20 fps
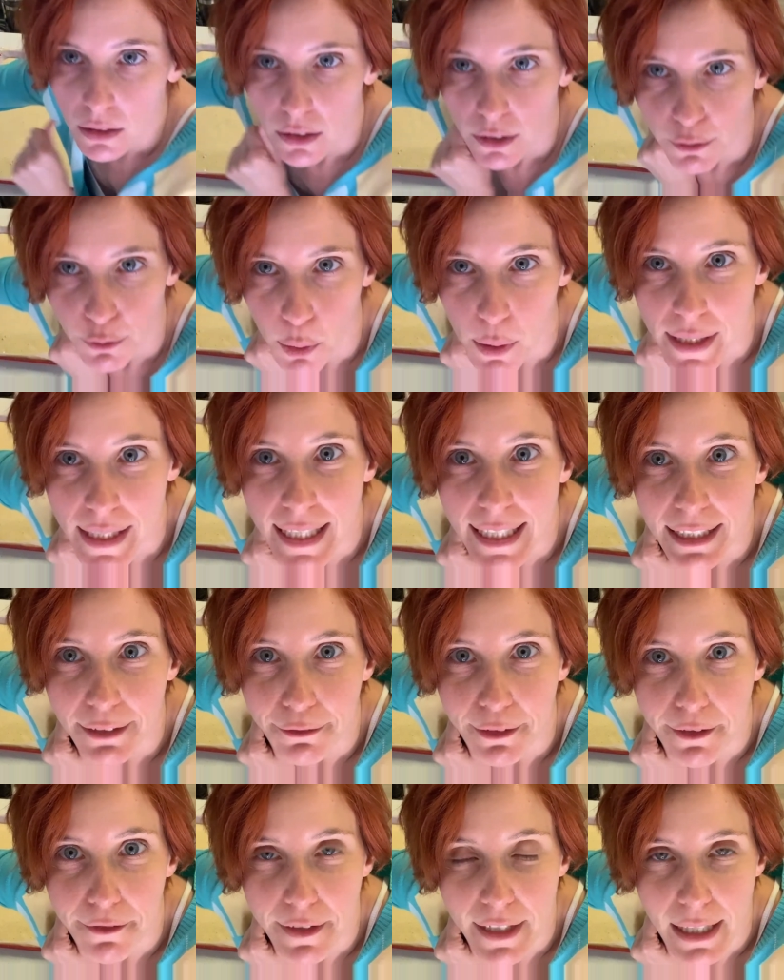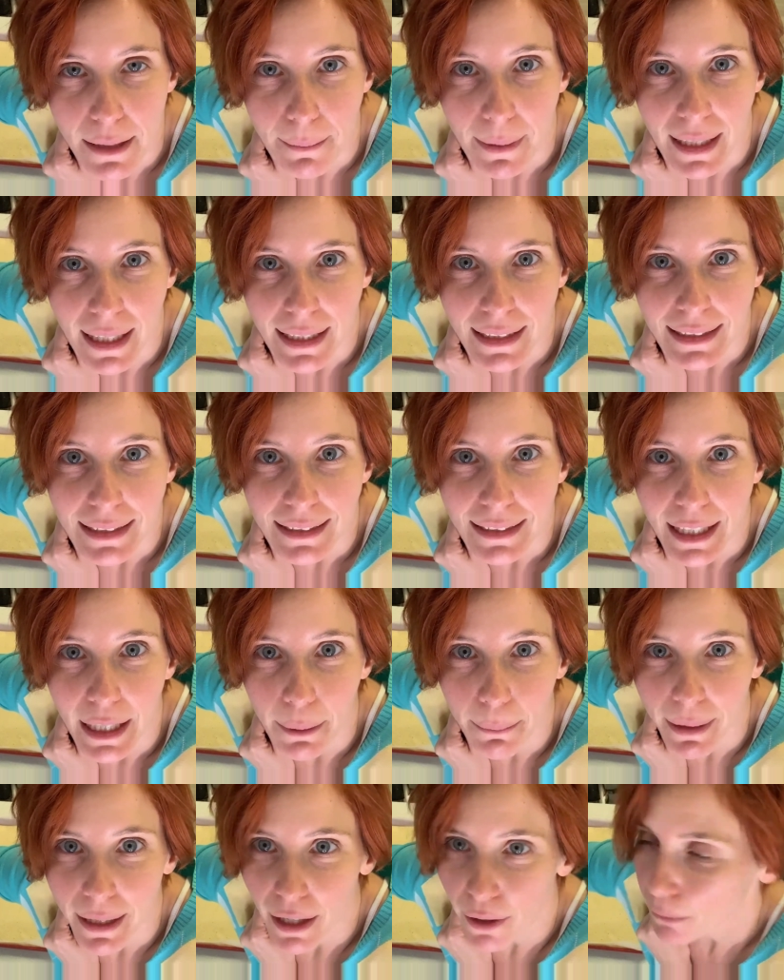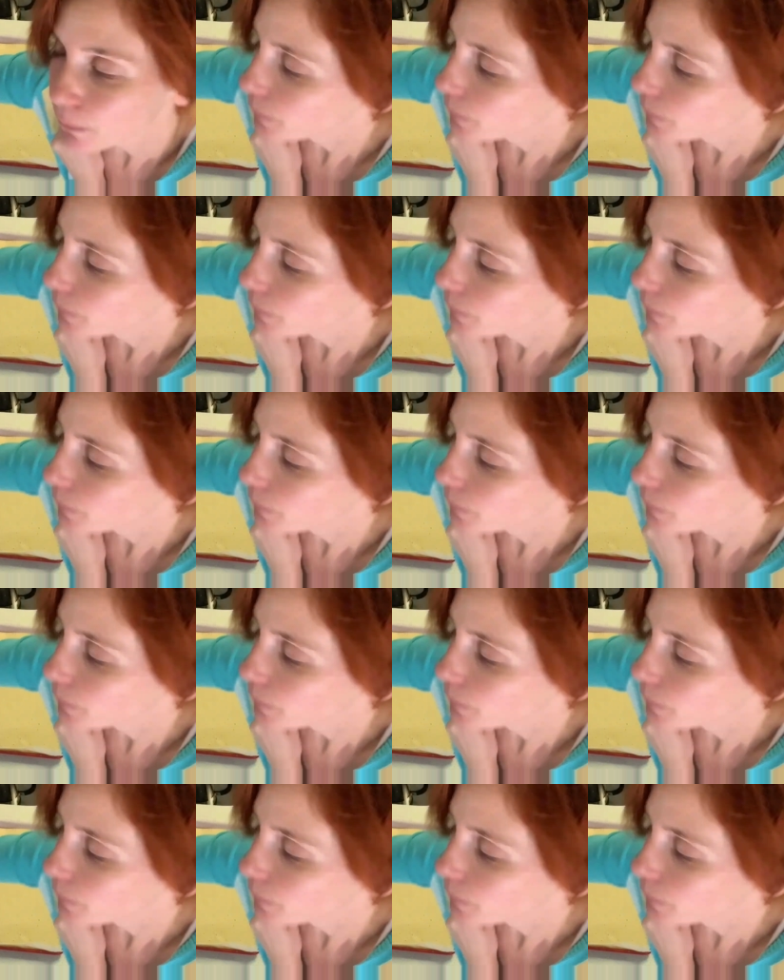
14 to 15 minutes. Here we go.